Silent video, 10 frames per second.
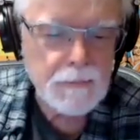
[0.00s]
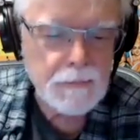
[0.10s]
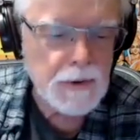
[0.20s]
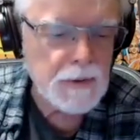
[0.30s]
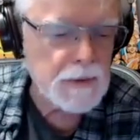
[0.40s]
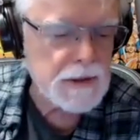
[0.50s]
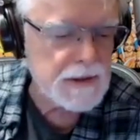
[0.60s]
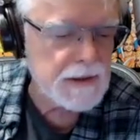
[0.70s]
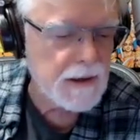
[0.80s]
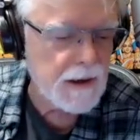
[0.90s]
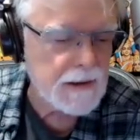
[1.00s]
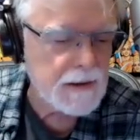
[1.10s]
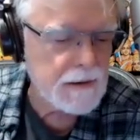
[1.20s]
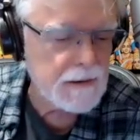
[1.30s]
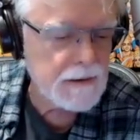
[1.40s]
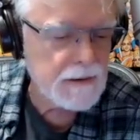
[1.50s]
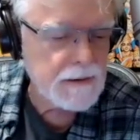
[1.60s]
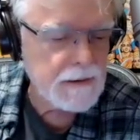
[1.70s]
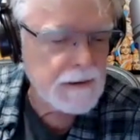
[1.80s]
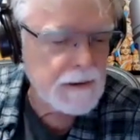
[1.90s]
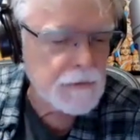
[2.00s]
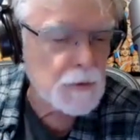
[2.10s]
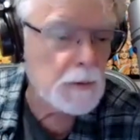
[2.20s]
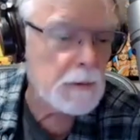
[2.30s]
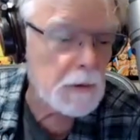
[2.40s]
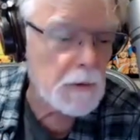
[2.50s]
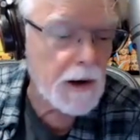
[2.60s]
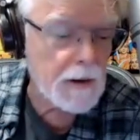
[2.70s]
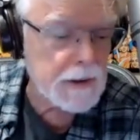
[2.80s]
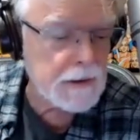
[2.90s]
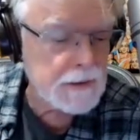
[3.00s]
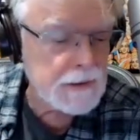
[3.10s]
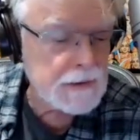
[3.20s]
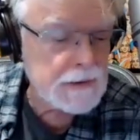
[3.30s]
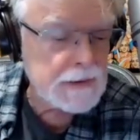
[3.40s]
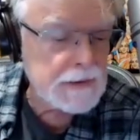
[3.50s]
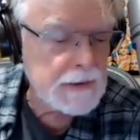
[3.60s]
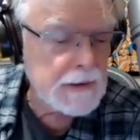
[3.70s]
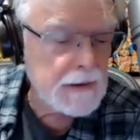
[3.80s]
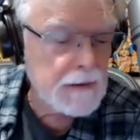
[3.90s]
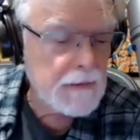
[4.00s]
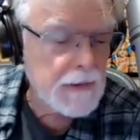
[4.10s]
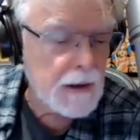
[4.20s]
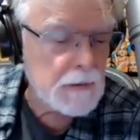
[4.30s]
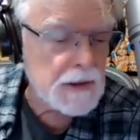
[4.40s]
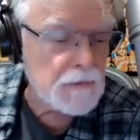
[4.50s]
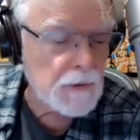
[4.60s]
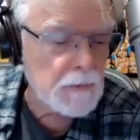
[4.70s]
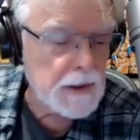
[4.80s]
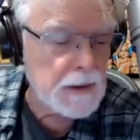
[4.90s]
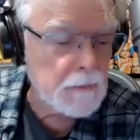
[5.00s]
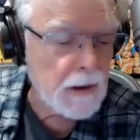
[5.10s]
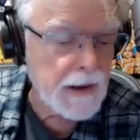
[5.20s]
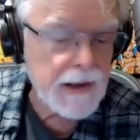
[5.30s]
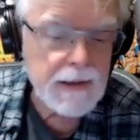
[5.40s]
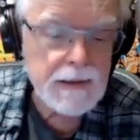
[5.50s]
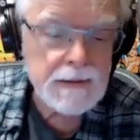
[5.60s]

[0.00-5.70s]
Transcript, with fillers: pretty machine-like. If you remember Robbie, that was in Forbidden Planet,